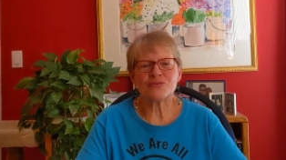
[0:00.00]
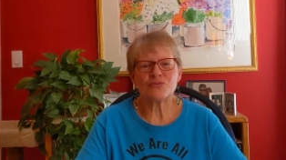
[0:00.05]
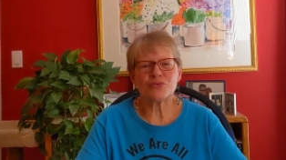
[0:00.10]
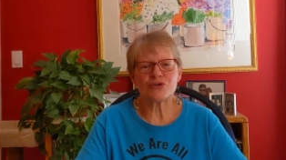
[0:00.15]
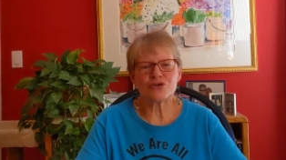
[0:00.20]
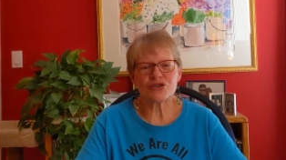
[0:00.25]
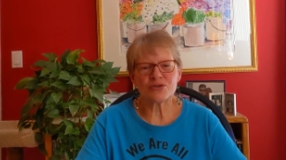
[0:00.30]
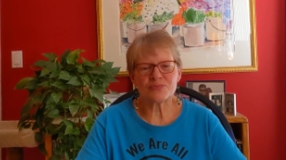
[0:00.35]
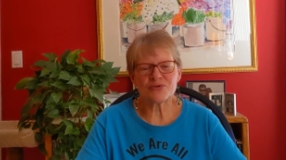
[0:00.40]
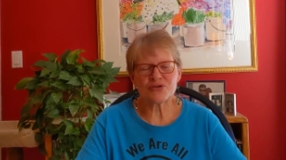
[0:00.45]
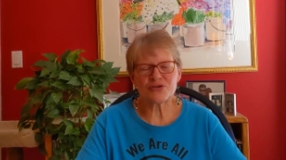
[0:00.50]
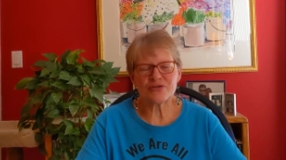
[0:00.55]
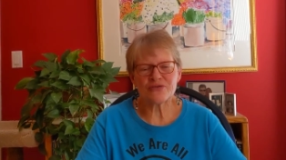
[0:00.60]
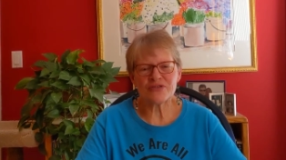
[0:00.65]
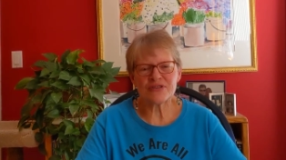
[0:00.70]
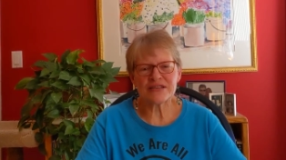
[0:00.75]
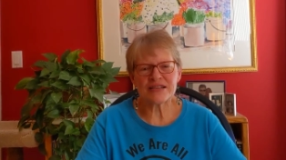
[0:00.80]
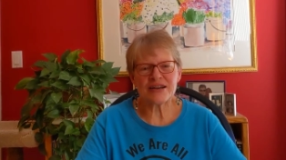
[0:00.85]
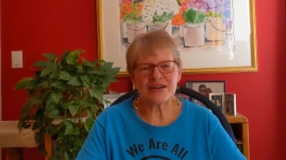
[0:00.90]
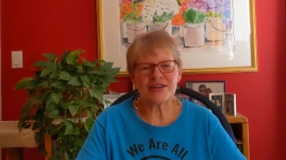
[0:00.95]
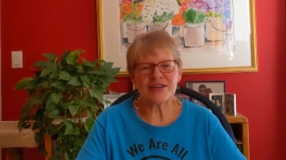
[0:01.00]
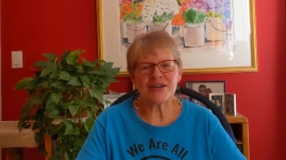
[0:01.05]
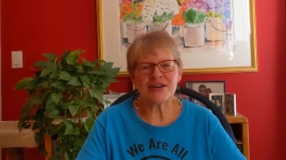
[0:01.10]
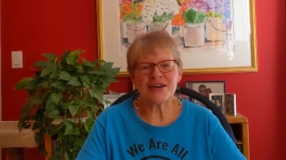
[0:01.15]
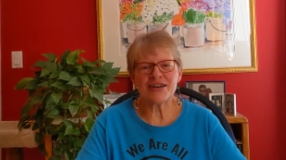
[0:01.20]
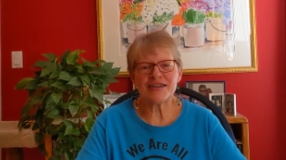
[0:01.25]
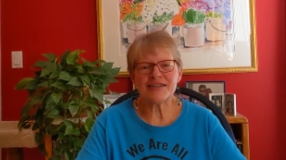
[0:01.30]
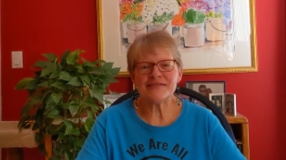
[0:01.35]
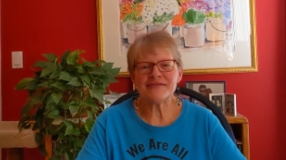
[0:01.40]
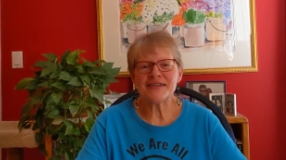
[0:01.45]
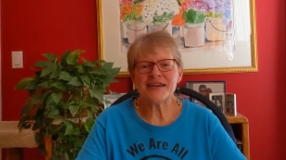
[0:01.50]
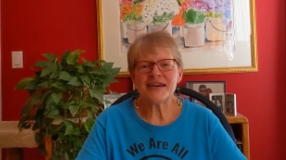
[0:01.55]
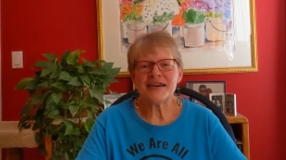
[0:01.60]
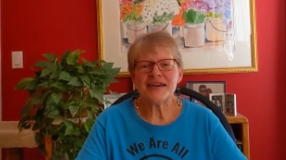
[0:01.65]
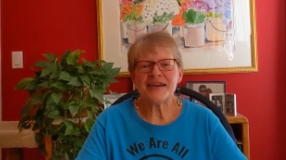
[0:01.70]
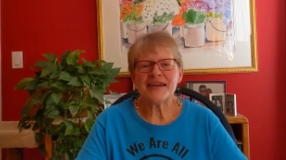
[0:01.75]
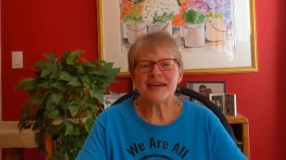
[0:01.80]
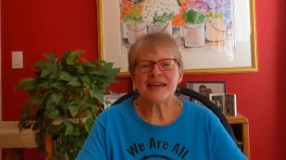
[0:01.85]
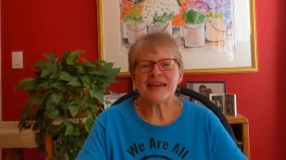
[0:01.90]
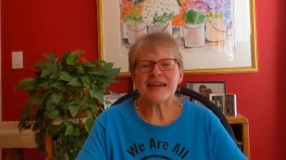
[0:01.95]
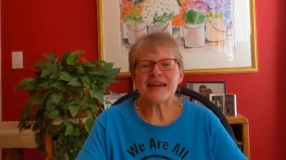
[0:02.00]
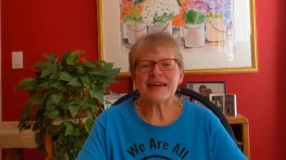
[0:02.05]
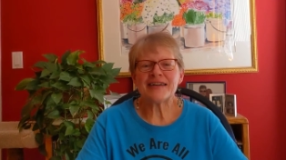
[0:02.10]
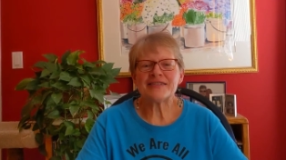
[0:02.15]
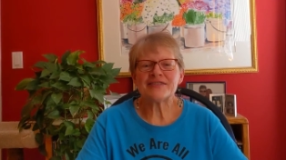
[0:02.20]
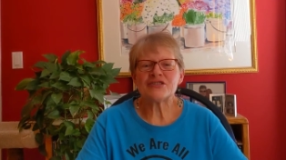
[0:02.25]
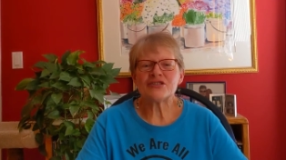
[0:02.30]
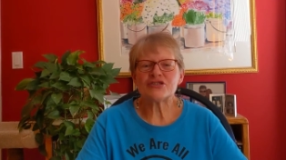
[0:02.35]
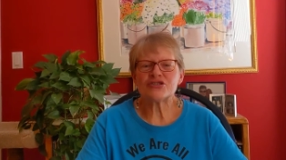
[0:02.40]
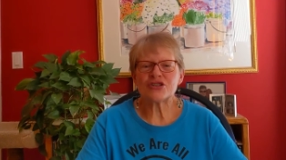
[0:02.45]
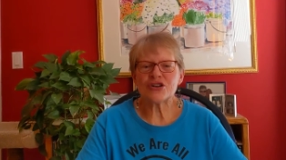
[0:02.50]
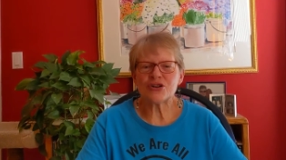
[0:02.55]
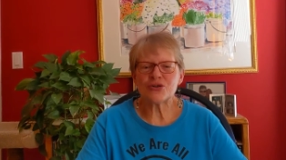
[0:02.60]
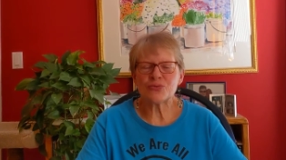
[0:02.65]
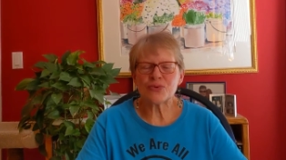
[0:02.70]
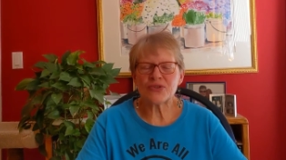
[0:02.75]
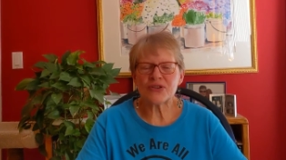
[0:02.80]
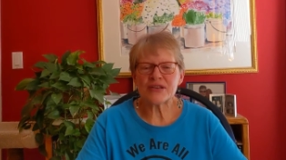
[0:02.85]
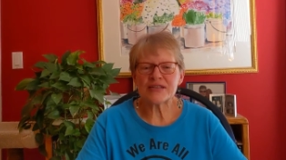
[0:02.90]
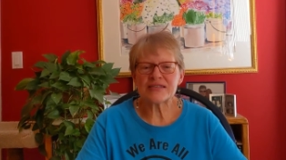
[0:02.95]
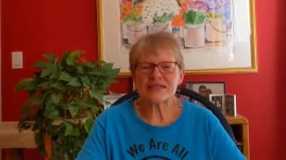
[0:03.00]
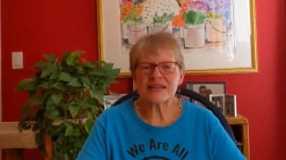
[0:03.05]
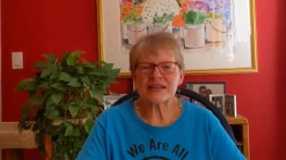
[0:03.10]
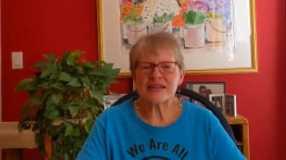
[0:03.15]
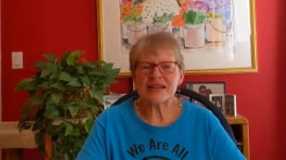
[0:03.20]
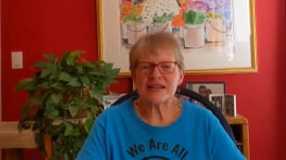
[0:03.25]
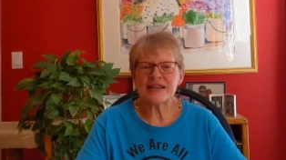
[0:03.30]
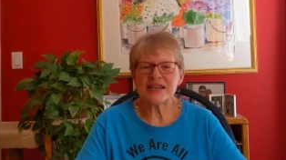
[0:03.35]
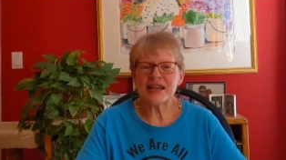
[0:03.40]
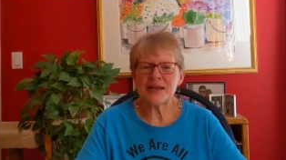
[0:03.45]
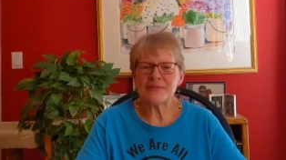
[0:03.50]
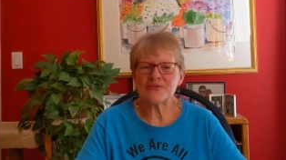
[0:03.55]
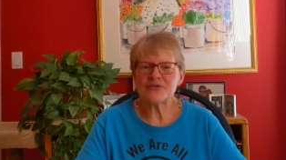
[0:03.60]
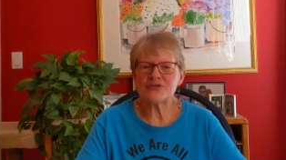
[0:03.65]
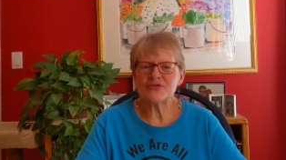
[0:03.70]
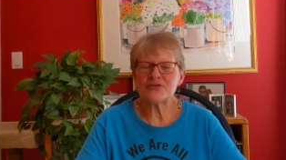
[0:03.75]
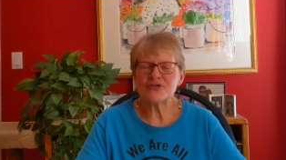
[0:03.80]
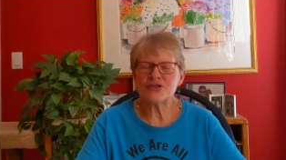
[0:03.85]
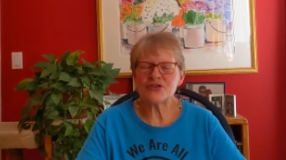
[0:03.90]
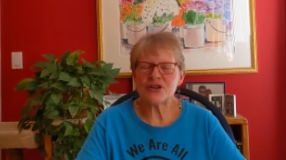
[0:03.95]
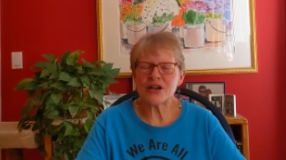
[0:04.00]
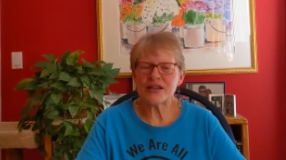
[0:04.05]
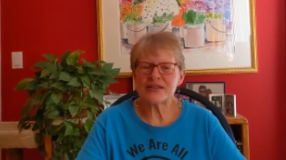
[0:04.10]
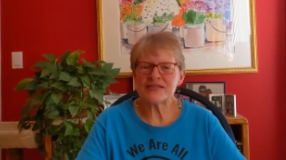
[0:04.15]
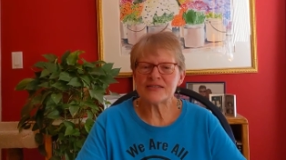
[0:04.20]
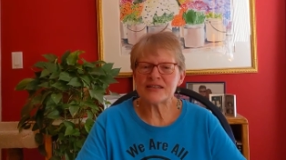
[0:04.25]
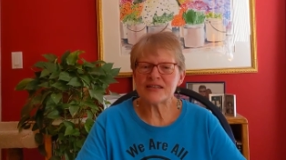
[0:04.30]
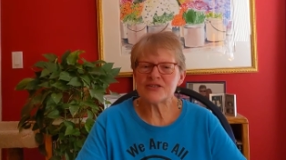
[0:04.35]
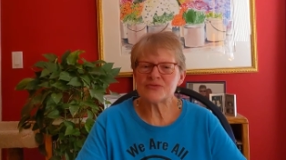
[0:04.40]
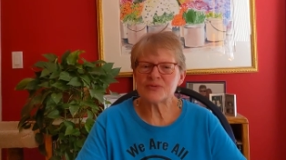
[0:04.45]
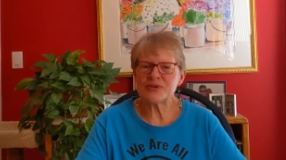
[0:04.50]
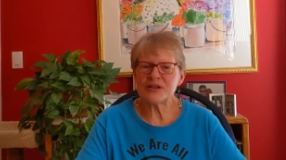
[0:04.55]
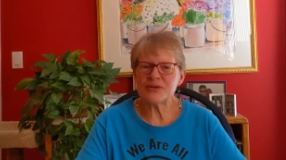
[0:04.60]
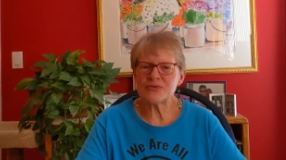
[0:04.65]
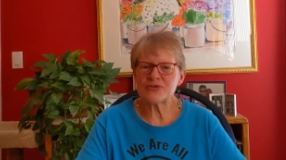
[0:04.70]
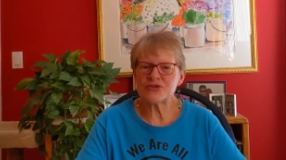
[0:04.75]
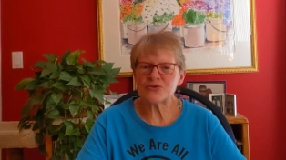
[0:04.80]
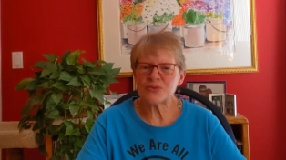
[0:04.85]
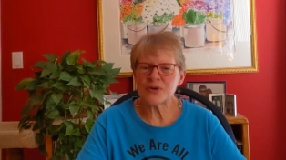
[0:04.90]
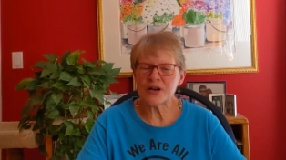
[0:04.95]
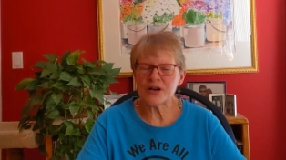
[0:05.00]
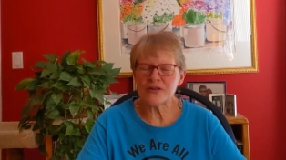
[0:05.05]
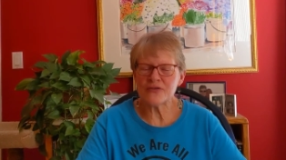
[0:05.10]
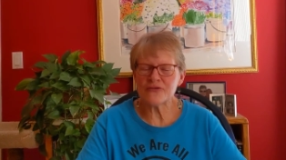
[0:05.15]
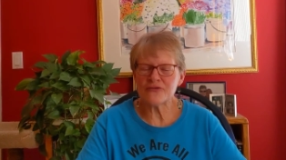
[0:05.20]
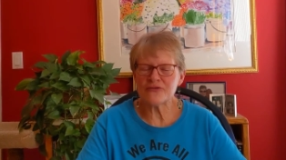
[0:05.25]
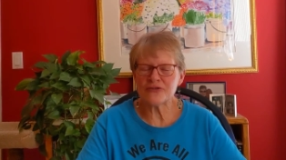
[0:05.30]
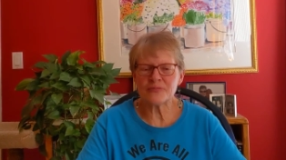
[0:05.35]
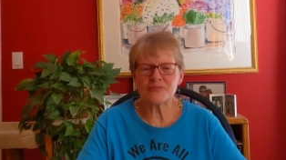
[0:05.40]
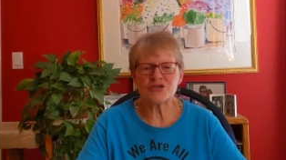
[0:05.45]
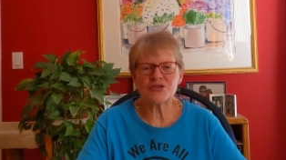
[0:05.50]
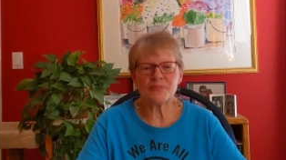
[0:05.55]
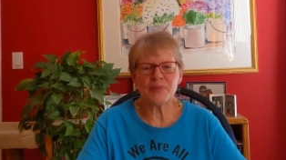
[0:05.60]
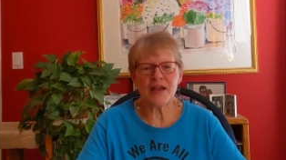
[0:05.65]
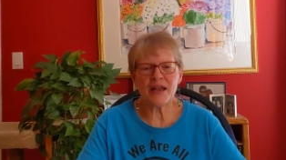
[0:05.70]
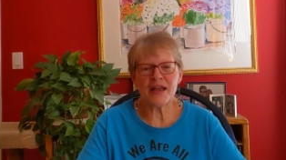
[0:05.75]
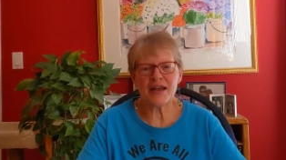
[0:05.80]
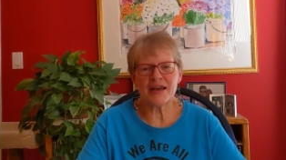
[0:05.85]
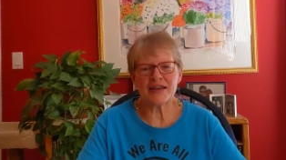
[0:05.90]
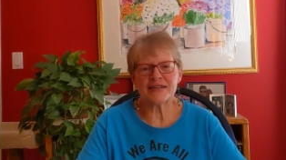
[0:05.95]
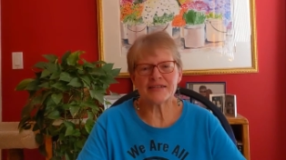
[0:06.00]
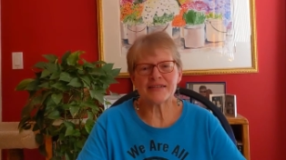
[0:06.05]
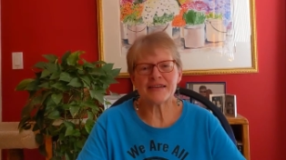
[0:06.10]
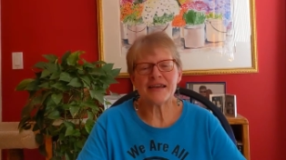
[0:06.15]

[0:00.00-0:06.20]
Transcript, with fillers: worship service online and shared with us that he came to the United States when he was 12 from Japan.